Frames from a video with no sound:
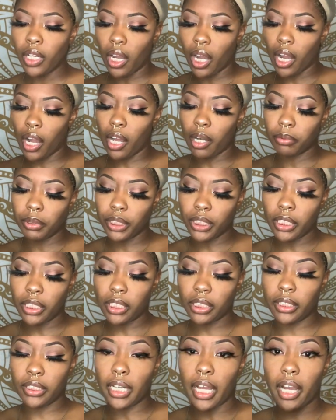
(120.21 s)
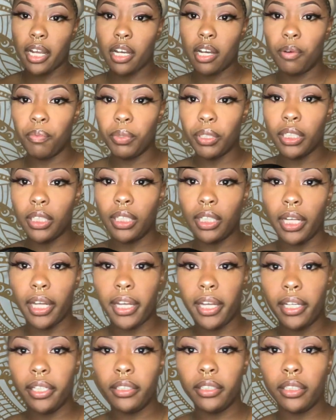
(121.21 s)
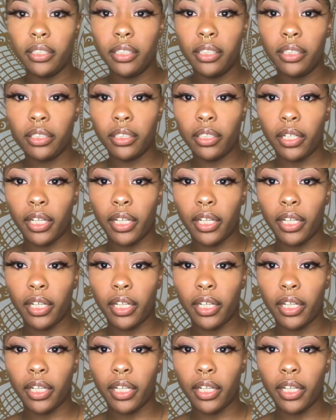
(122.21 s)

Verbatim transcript: Um she does not come with the lace, so